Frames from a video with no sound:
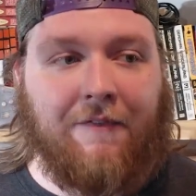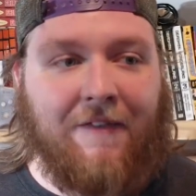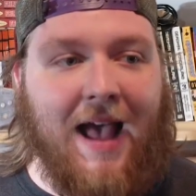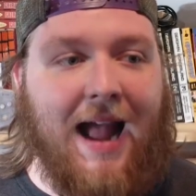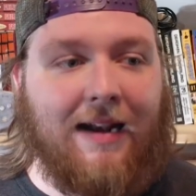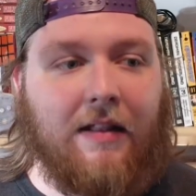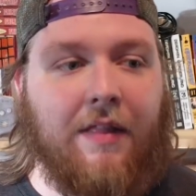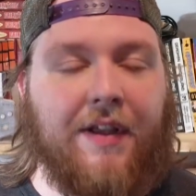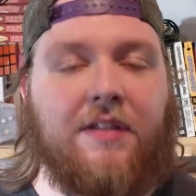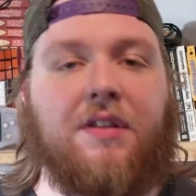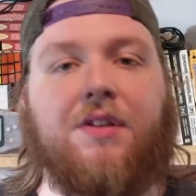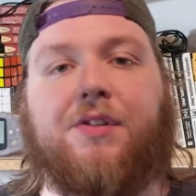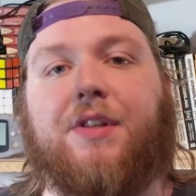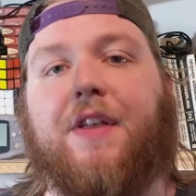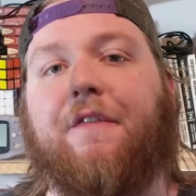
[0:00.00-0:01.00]
In fact,
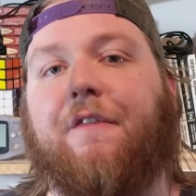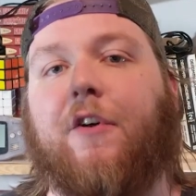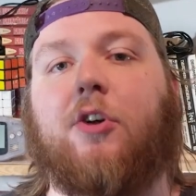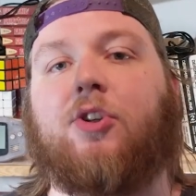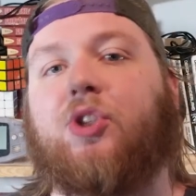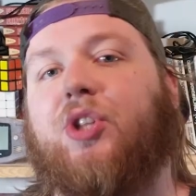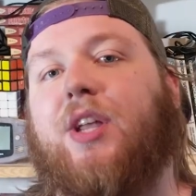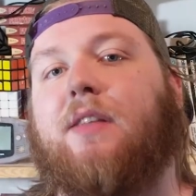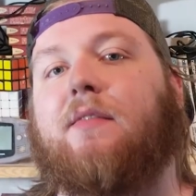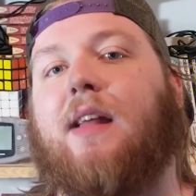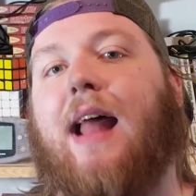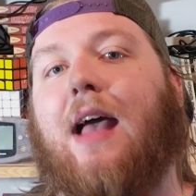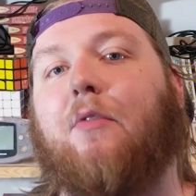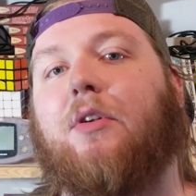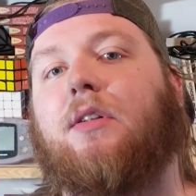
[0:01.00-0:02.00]
this is the first
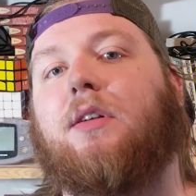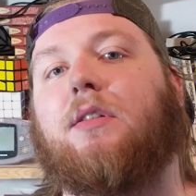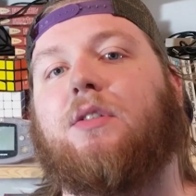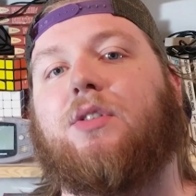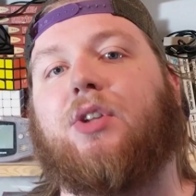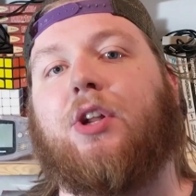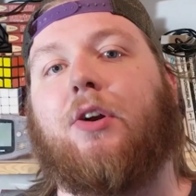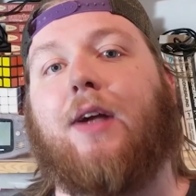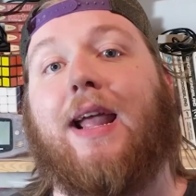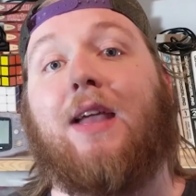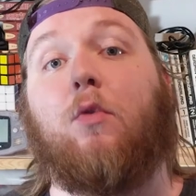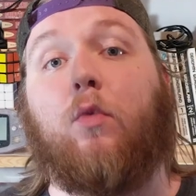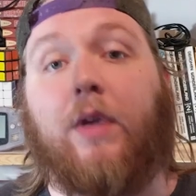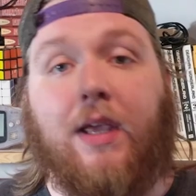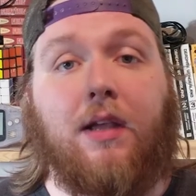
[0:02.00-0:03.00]
thing that I would consider
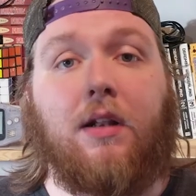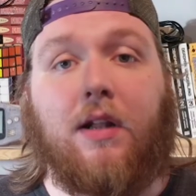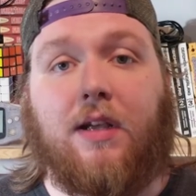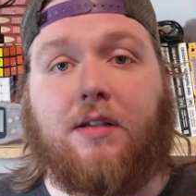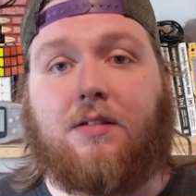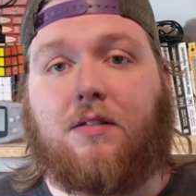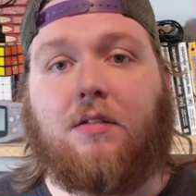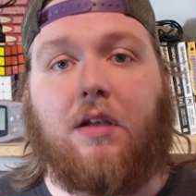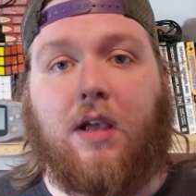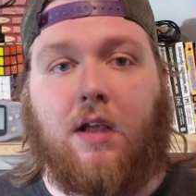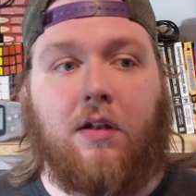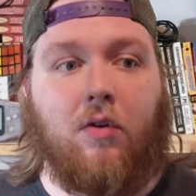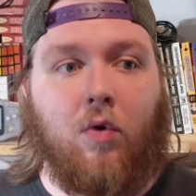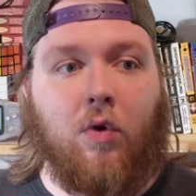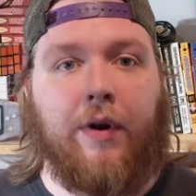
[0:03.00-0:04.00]
a weakness
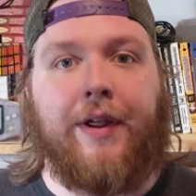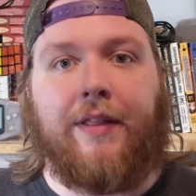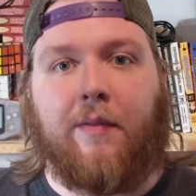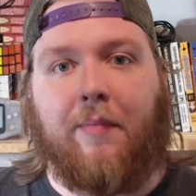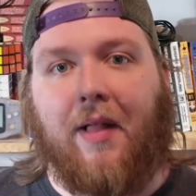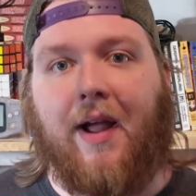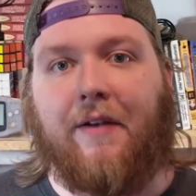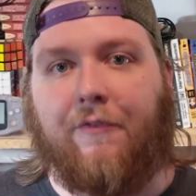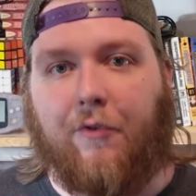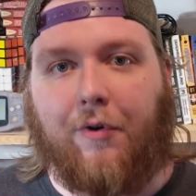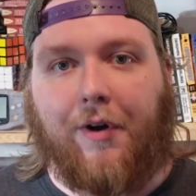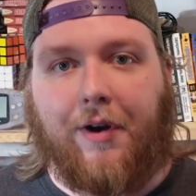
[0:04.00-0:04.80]
in Ori and the Blind